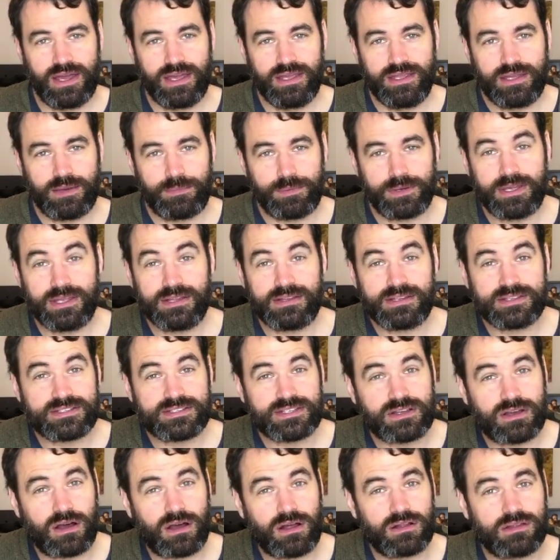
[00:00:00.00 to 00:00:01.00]
Yabukita is a
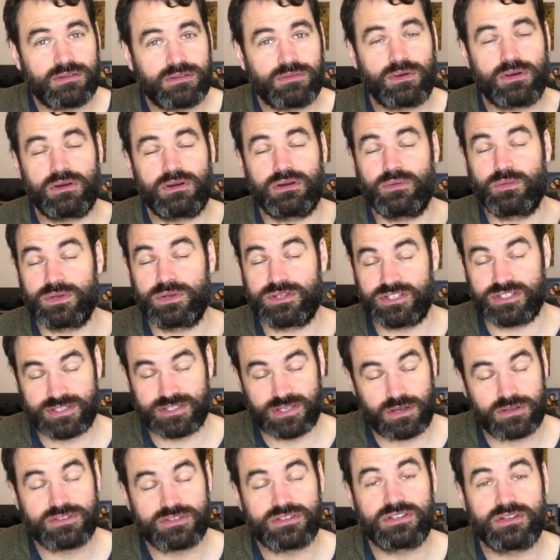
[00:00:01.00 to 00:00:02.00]
cultivar which is
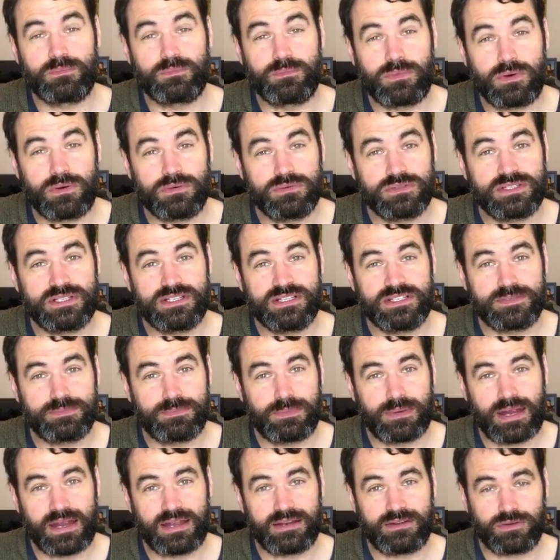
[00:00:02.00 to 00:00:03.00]
also the mostly
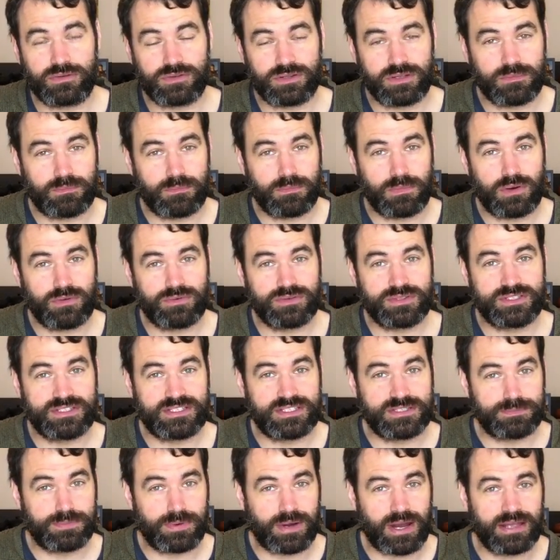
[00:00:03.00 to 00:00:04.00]
spread, or the most
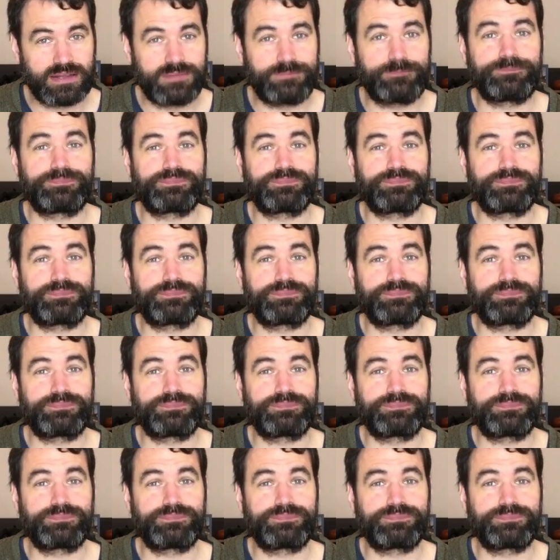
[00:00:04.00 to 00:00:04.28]
spread.